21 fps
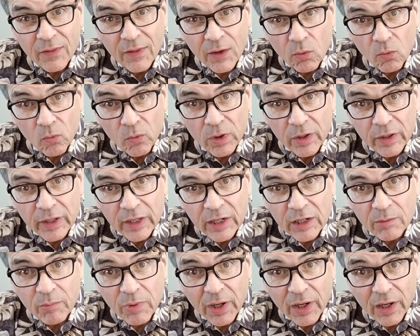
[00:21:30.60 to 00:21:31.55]
They really
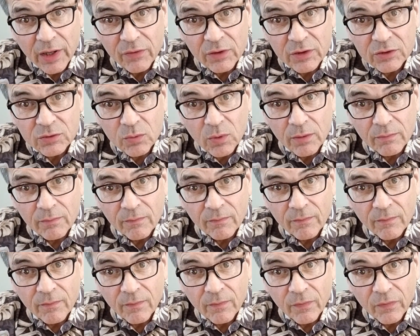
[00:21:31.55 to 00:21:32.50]
hit it big on this one.
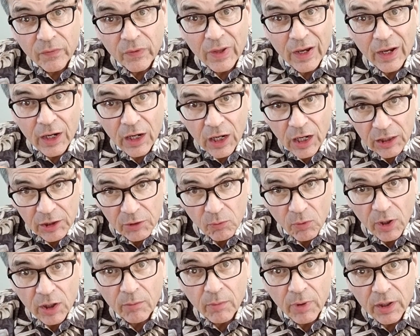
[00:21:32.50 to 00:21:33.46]
I highly
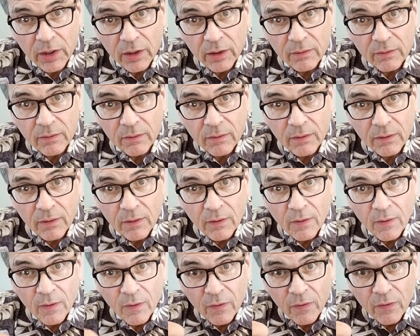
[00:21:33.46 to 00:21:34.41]
recommend
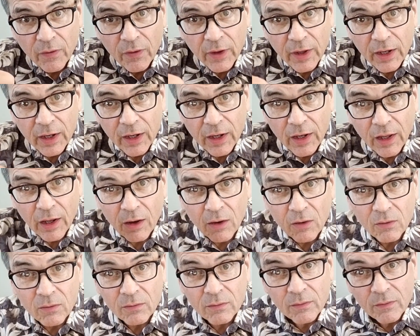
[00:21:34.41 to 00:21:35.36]
it. And
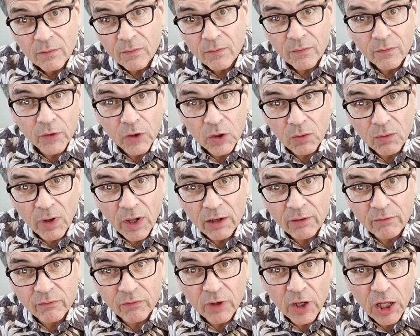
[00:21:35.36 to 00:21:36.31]
now, the
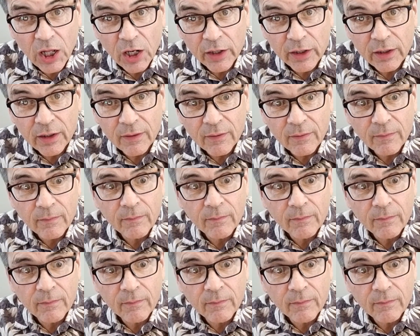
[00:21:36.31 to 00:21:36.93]
grand finale.